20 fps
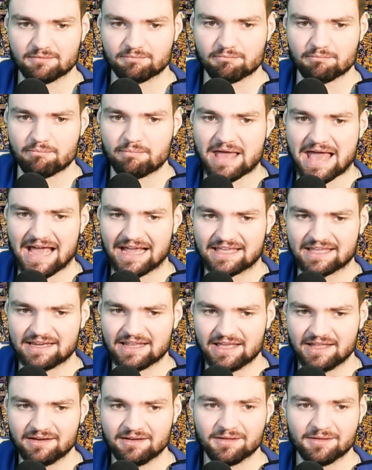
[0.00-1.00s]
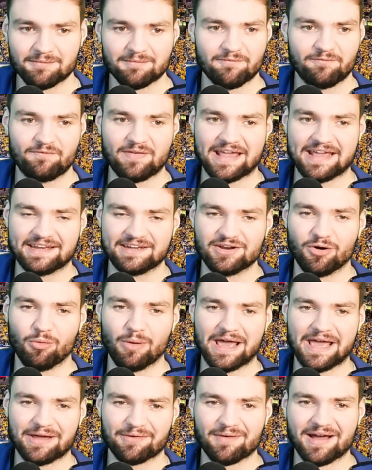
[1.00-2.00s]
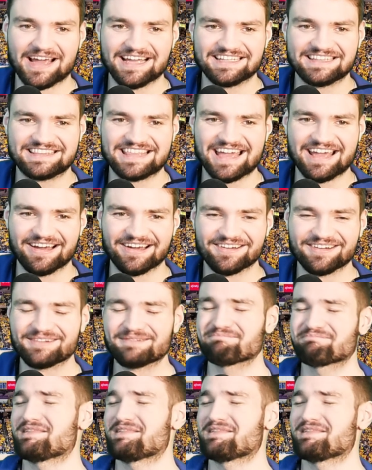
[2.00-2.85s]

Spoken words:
backing in, fading away right there.